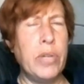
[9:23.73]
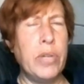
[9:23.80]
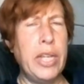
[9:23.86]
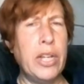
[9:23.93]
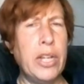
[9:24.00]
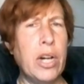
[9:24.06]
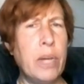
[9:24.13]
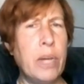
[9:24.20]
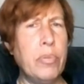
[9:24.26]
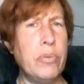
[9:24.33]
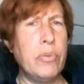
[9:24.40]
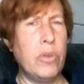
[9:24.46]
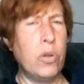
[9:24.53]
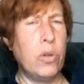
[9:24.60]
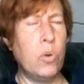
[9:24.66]
heat up
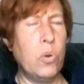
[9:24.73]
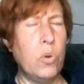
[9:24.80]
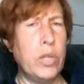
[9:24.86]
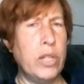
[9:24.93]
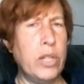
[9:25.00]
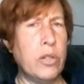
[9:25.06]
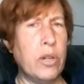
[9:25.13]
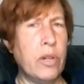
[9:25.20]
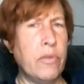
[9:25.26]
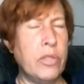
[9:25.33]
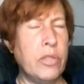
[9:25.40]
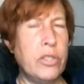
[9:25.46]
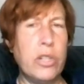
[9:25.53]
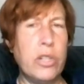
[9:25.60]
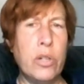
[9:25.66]
the whole inner of the
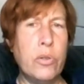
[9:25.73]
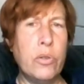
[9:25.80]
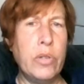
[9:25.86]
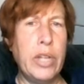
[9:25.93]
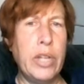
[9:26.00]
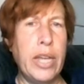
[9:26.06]
stone,